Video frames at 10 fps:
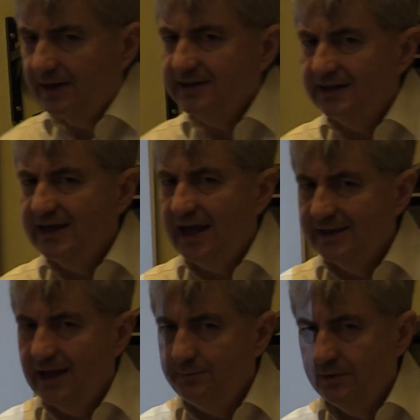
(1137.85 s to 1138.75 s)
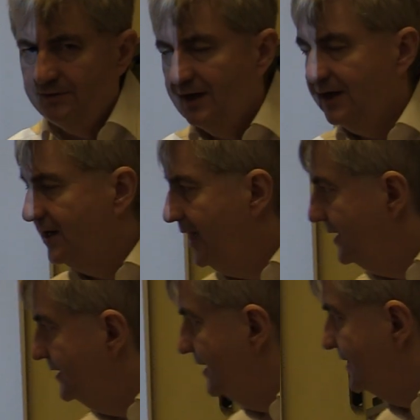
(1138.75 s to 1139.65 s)
but it can happen very
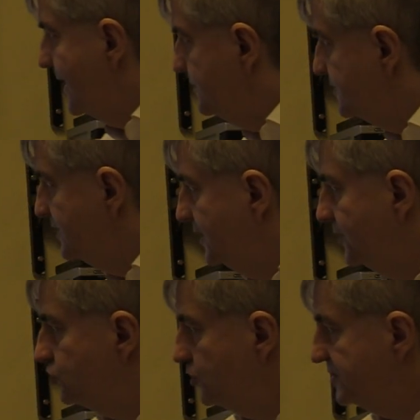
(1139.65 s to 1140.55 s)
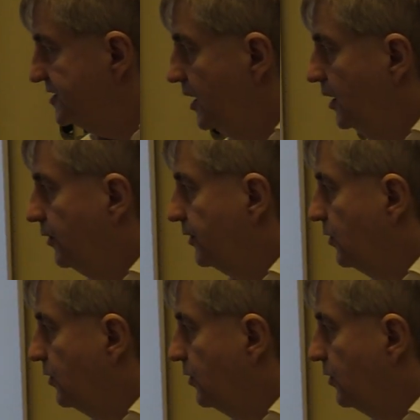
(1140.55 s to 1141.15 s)
rarely that hallucinations or